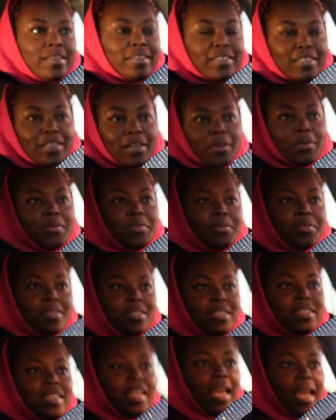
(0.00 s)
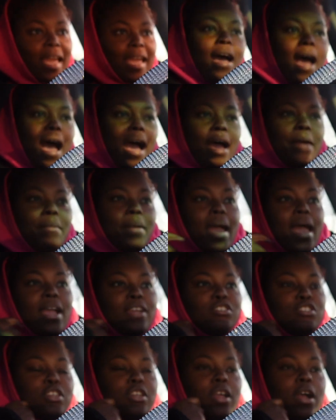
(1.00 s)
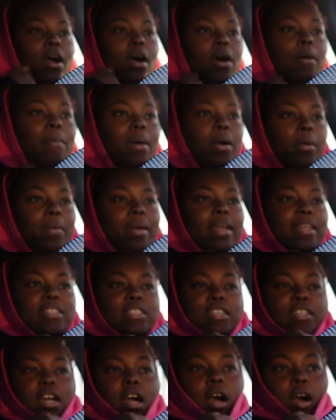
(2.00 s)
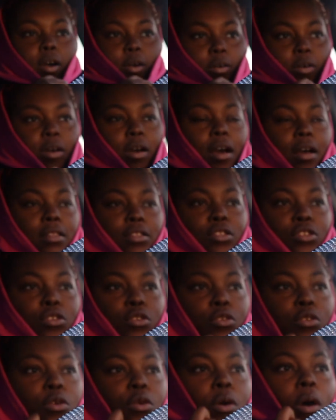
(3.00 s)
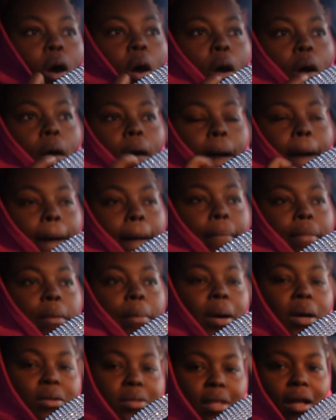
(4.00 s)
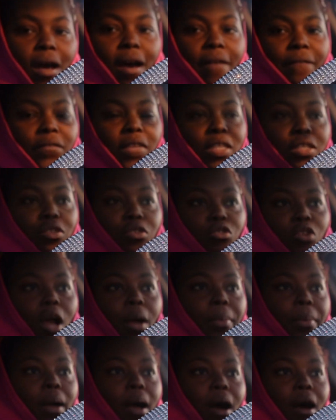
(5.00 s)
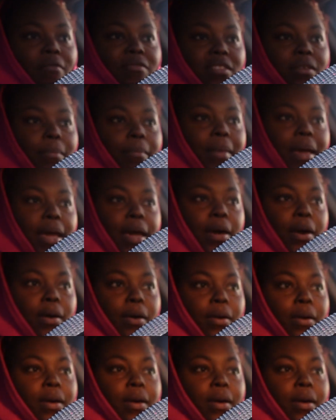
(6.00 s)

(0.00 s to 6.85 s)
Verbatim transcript: So actually on my way to go to um, the post office to drop off some mail,